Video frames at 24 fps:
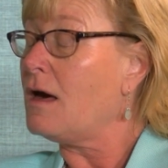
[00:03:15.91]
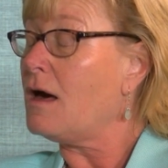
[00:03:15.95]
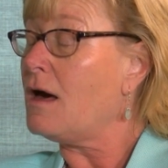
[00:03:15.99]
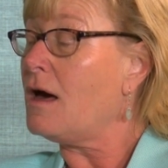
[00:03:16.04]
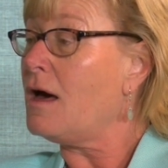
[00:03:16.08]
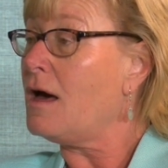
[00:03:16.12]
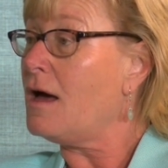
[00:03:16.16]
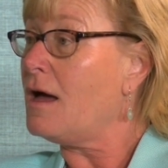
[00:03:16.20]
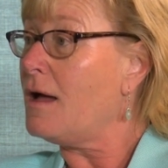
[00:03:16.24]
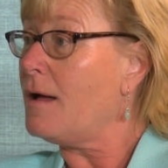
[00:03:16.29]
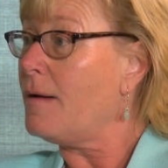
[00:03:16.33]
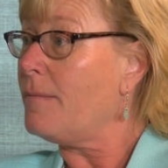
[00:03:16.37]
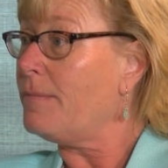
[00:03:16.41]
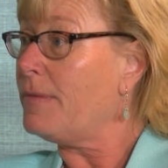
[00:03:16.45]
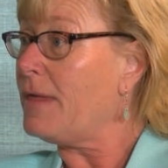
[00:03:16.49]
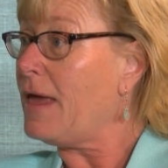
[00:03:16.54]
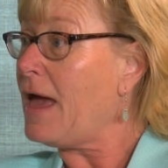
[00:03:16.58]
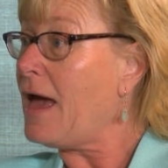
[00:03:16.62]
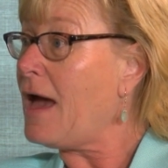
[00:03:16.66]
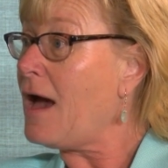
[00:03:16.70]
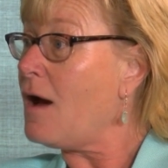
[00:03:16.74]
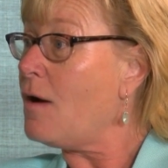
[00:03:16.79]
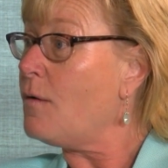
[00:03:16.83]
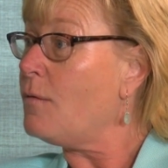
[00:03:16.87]

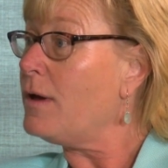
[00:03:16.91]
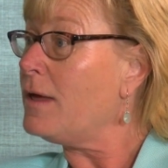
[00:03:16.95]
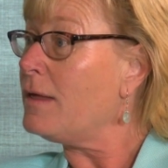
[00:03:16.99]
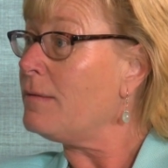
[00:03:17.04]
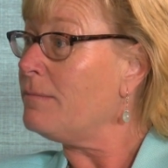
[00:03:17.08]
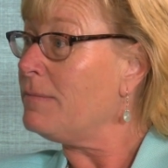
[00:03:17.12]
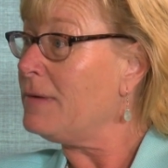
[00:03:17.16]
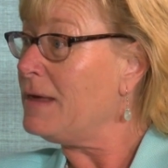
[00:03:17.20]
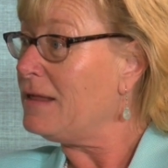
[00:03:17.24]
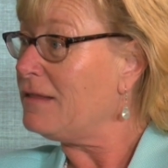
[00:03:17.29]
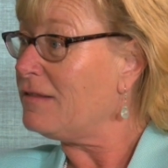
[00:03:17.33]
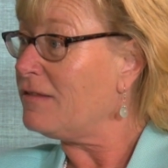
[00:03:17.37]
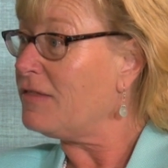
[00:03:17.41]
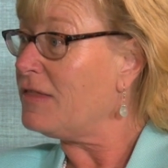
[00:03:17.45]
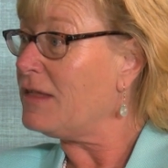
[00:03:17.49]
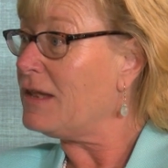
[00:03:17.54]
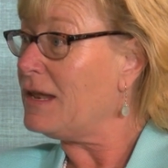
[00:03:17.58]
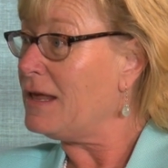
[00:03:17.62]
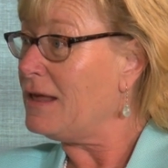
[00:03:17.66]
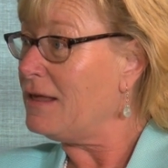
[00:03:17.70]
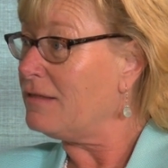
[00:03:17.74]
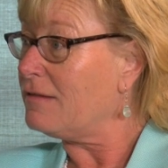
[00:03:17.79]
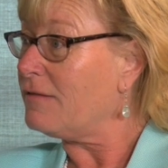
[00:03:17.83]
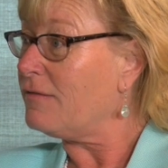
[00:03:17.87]
how it meets the
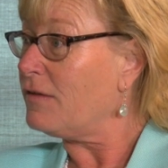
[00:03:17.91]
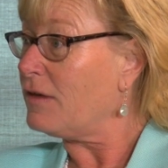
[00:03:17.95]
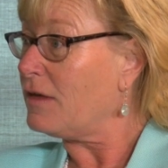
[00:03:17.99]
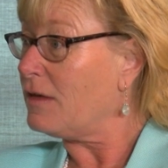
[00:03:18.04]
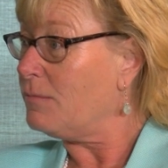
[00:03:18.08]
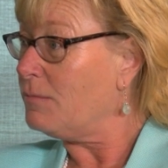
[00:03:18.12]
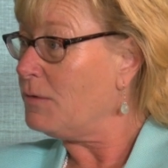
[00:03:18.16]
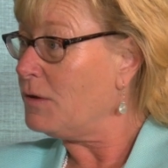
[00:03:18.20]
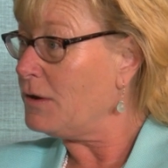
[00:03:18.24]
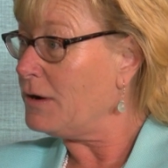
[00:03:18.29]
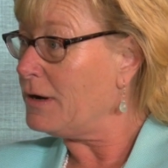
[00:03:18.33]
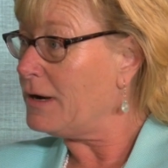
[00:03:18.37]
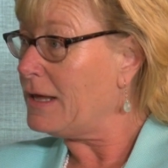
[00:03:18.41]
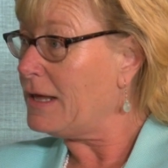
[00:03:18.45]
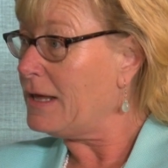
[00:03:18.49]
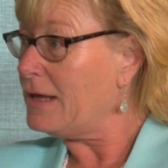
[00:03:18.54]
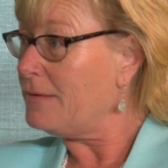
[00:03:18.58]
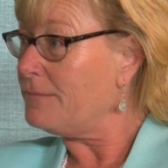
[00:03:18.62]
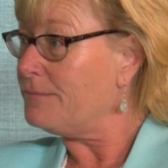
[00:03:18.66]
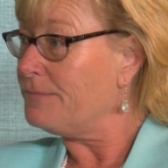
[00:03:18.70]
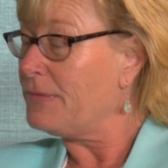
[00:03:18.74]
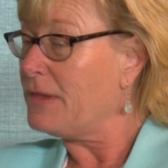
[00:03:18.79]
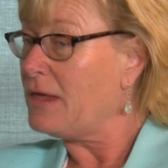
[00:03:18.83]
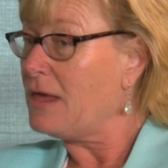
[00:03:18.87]
needs of the community,